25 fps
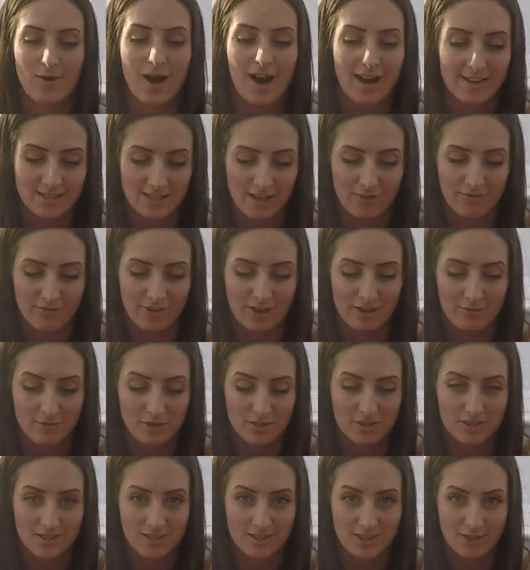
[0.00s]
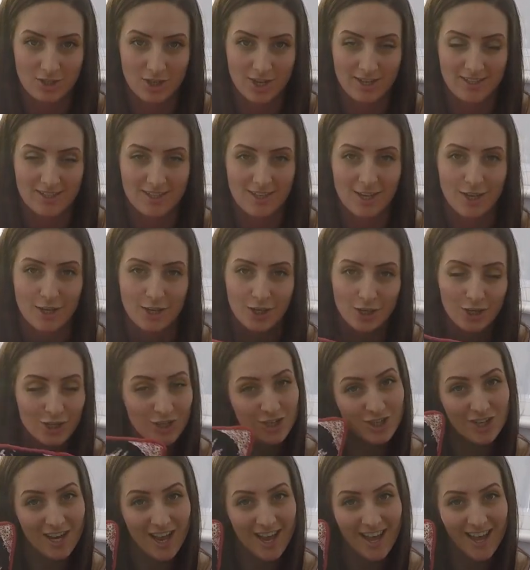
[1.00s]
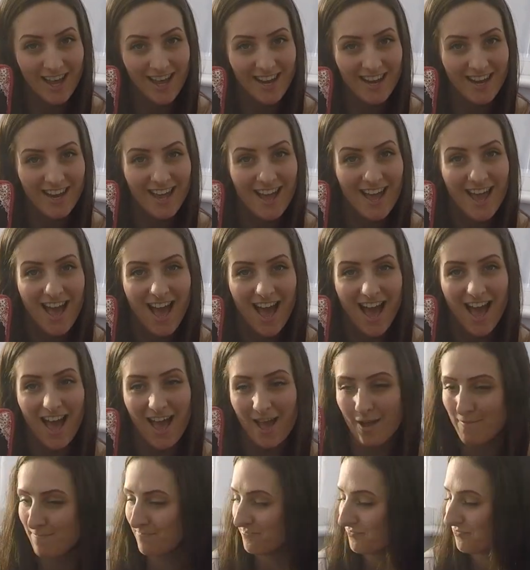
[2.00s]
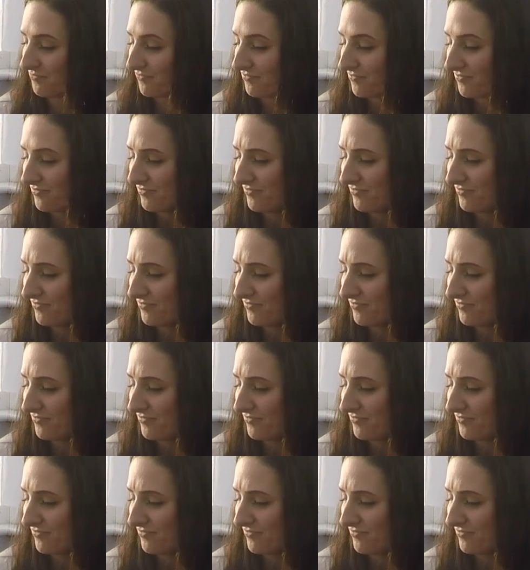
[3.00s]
I definitely would suggest a cushion.